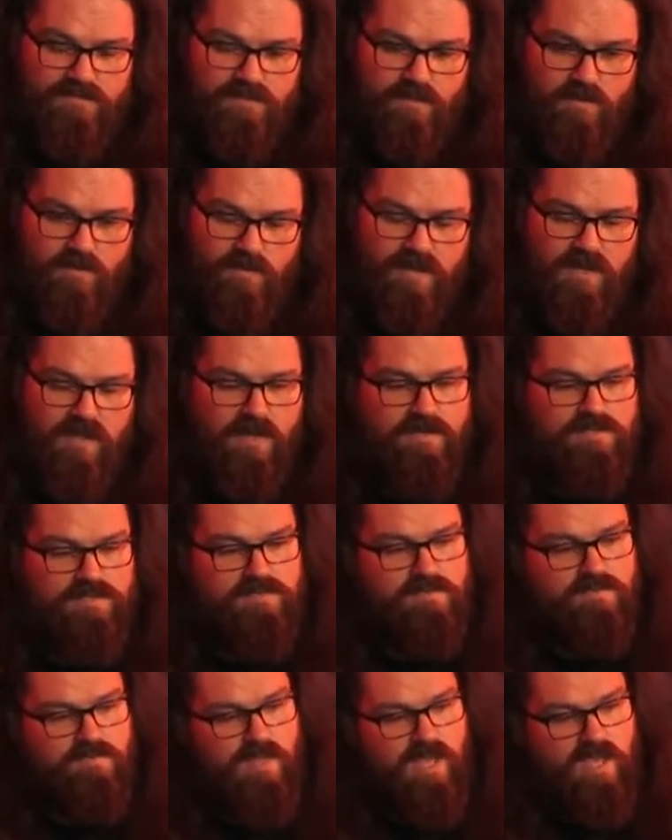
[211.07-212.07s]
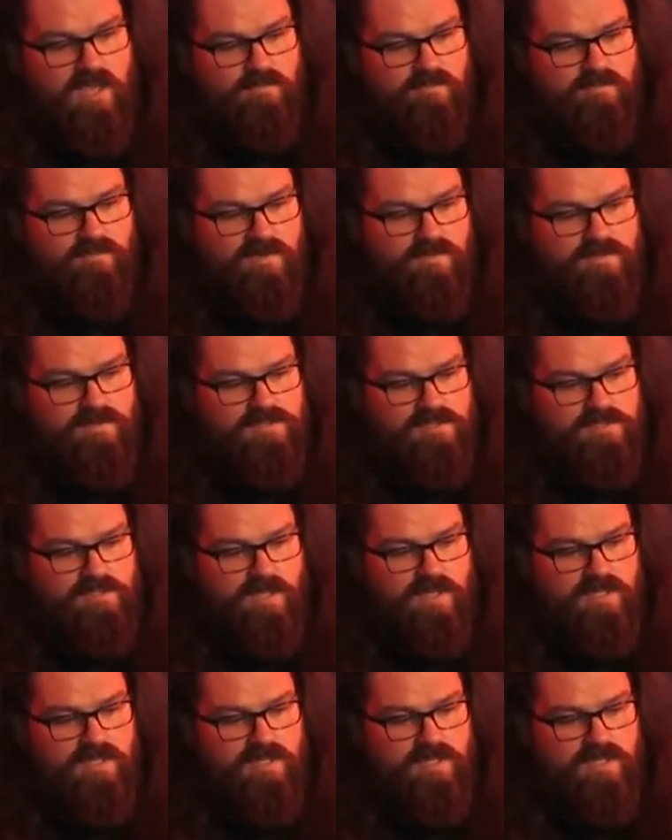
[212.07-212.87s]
So because um, is,